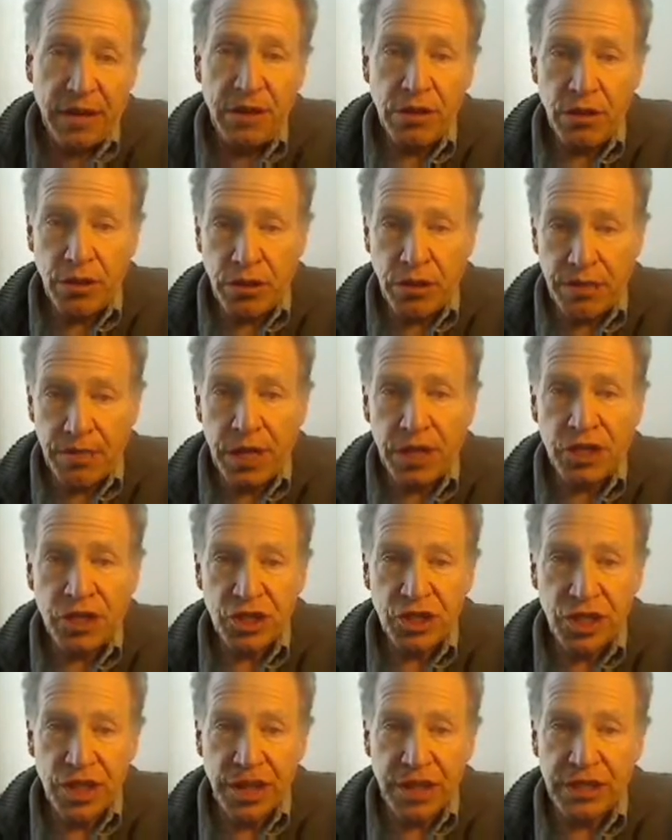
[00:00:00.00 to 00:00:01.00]
and go to my
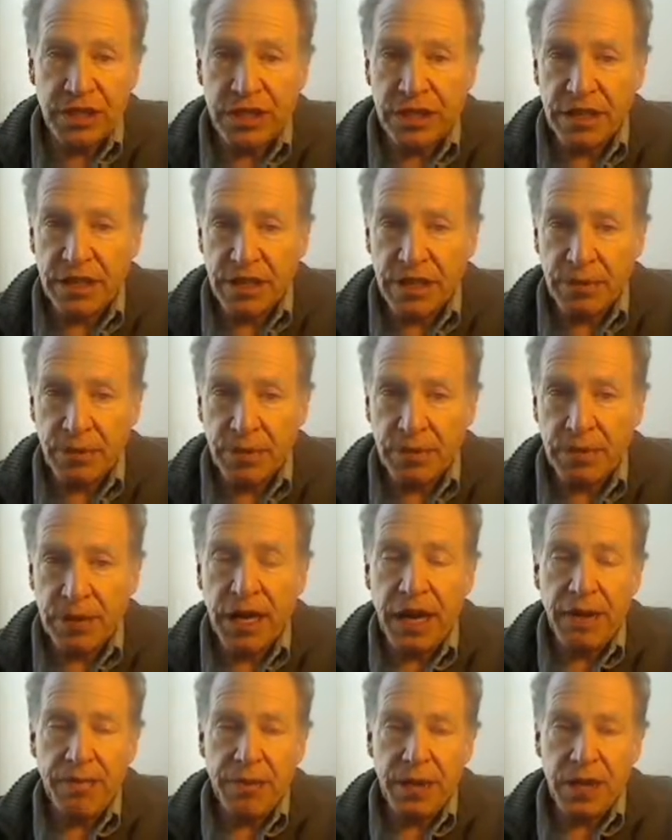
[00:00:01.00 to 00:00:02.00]
site, and we'll
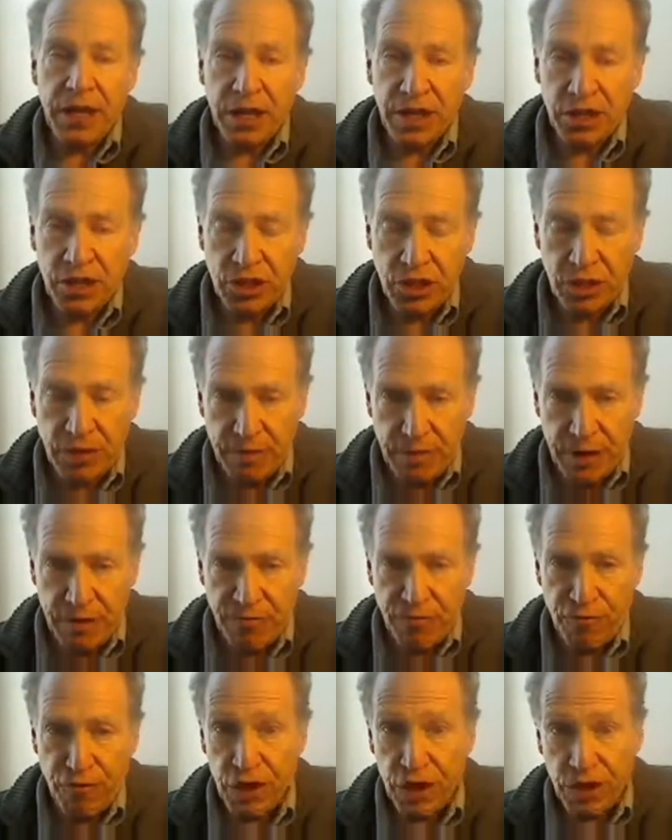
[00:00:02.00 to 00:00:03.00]
be happy to get some
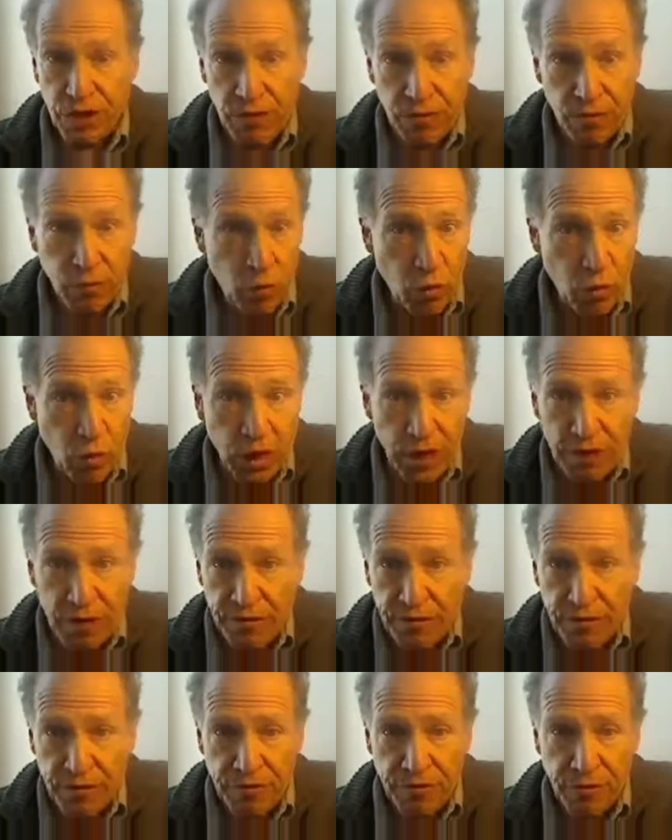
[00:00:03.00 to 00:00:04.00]

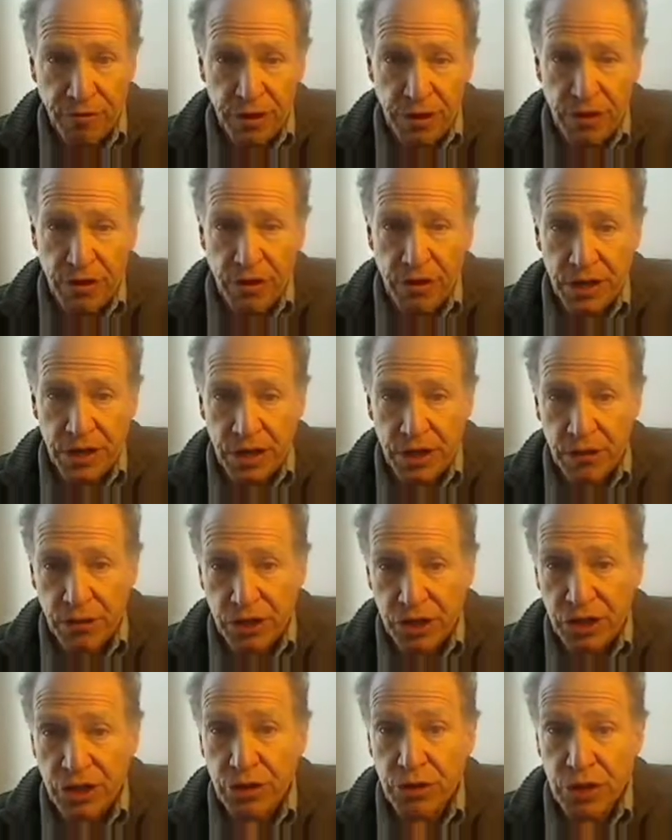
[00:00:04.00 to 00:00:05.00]
wonderful free
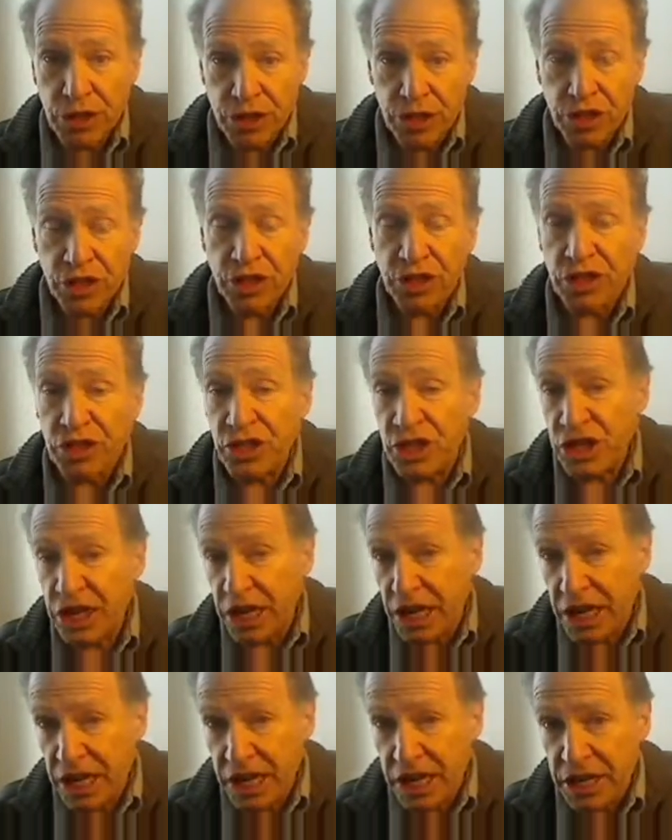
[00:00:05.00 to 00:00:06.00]
audio series into
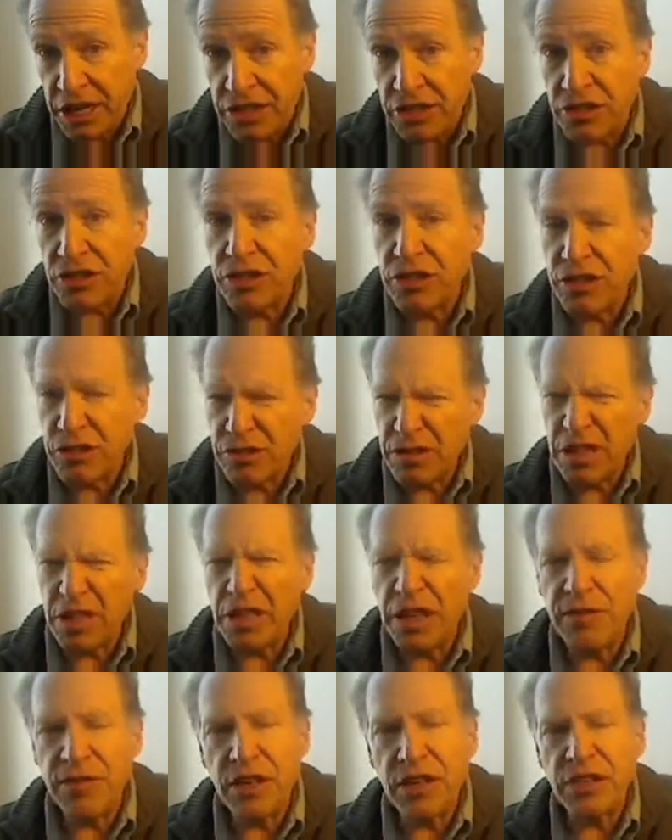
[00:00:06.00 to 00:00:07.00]
your hands
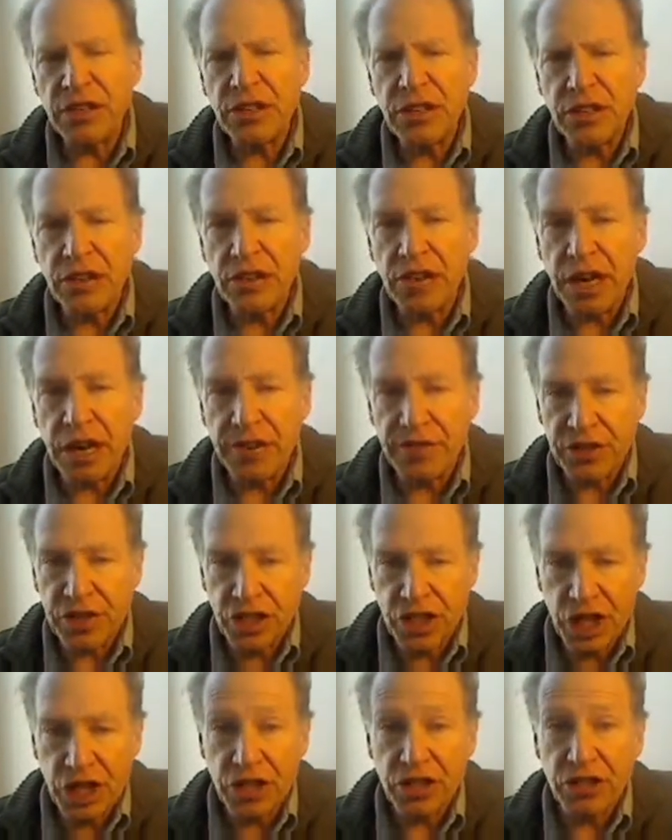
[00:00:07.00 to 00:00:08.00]
to give you, kind of
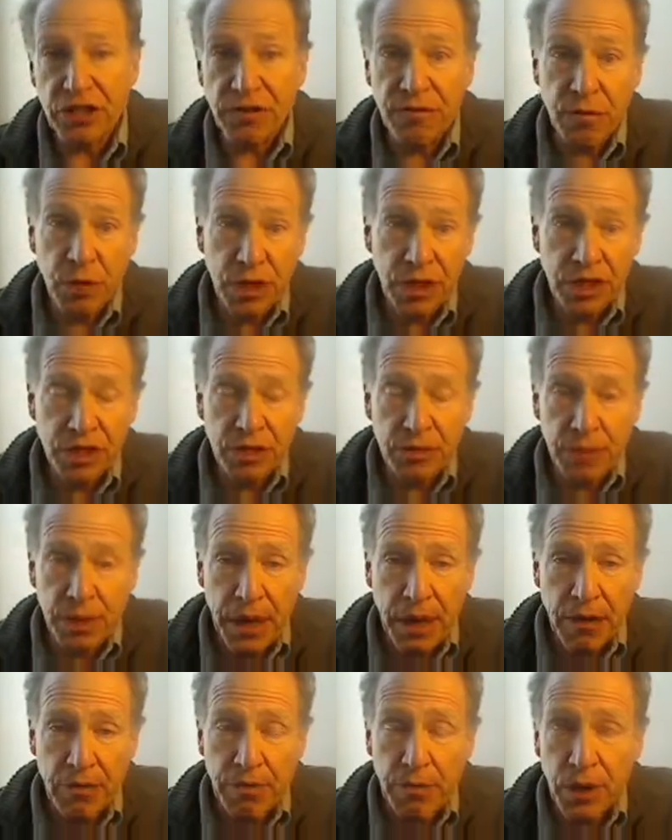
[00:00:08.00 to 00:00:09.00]
a taste of what it's
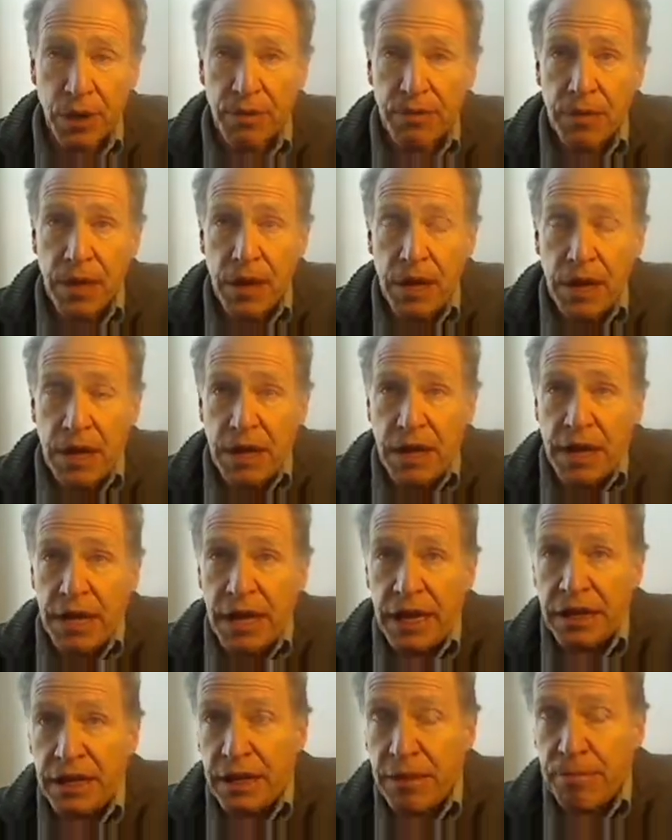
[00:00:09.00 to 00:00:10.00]
about. But
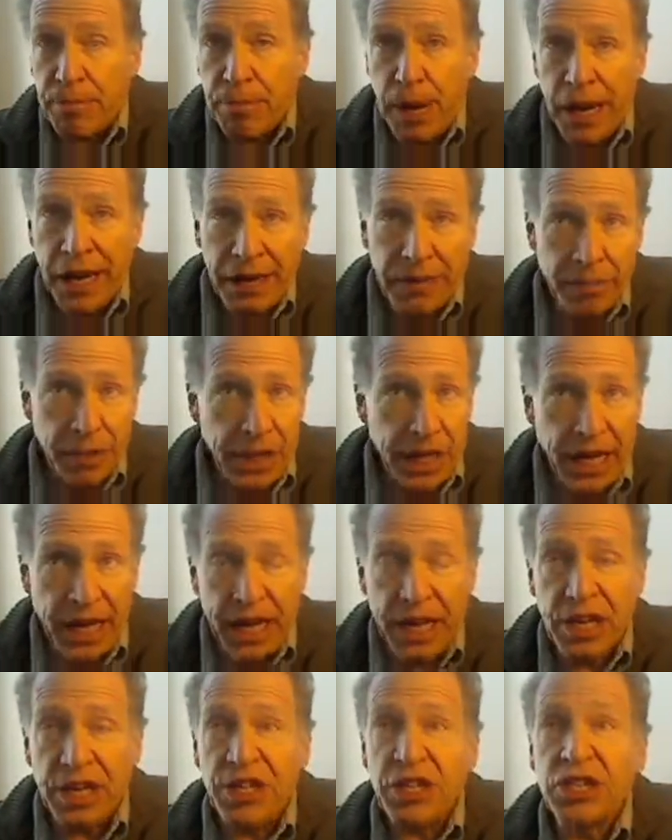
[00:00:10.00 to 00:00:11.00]
the bottom
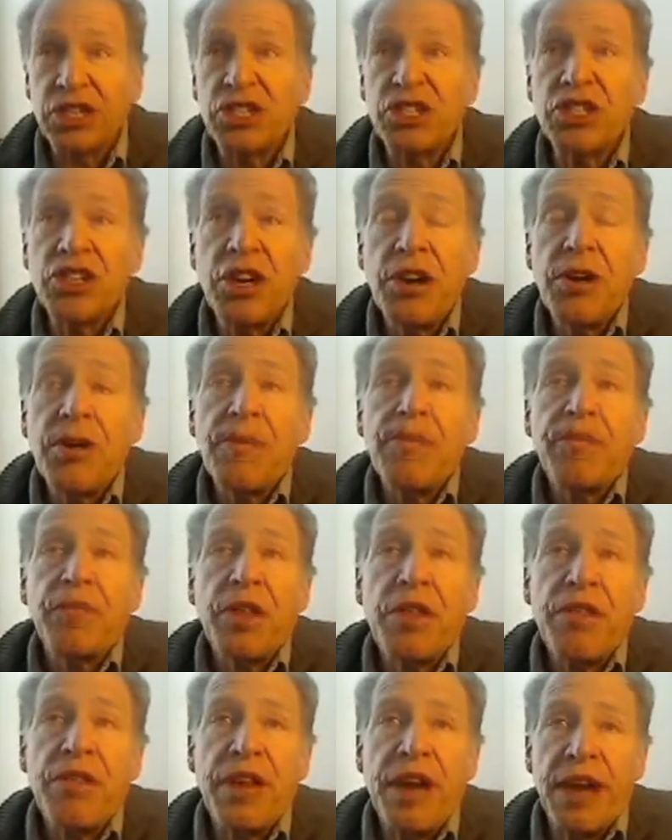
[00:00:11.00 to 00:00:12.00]
line is
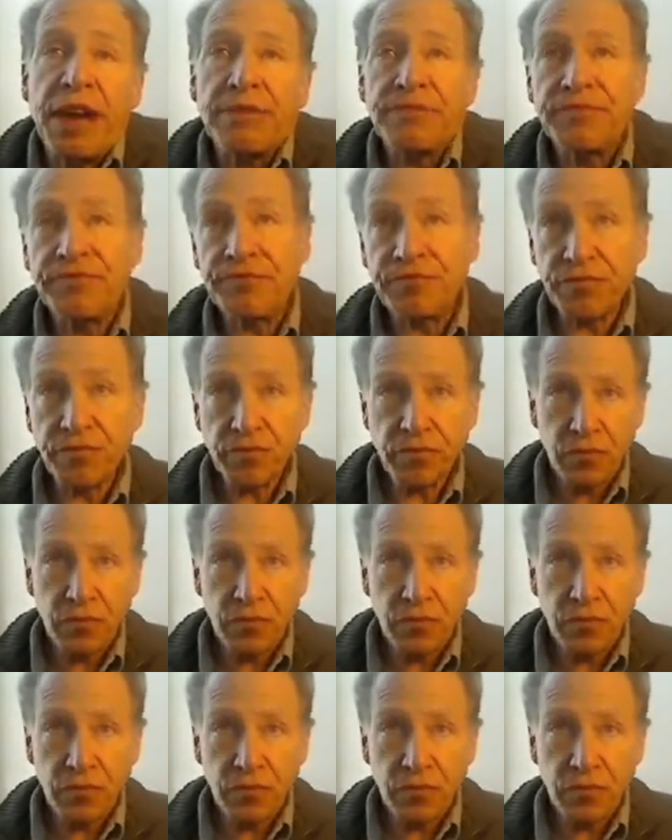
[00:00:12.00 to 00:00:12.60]
that